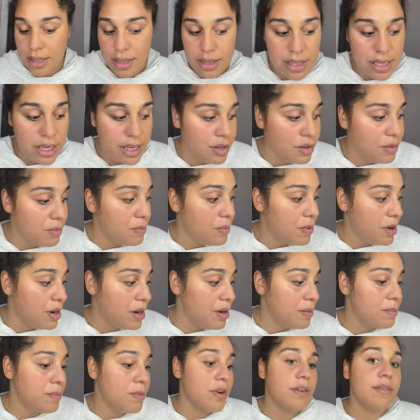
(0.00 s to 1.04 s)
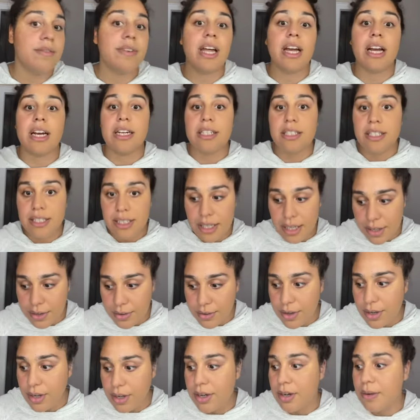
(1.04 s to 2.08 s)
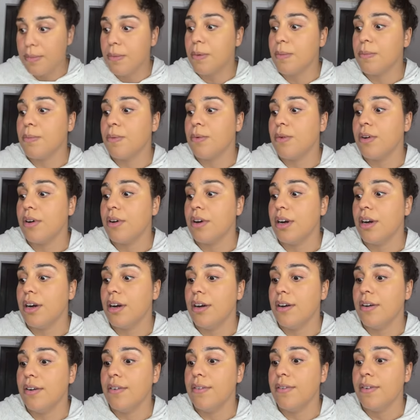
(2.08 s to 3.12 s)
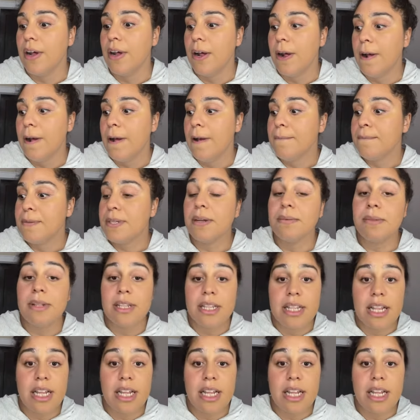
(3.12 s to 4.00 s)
then you want more of like a serum or more of something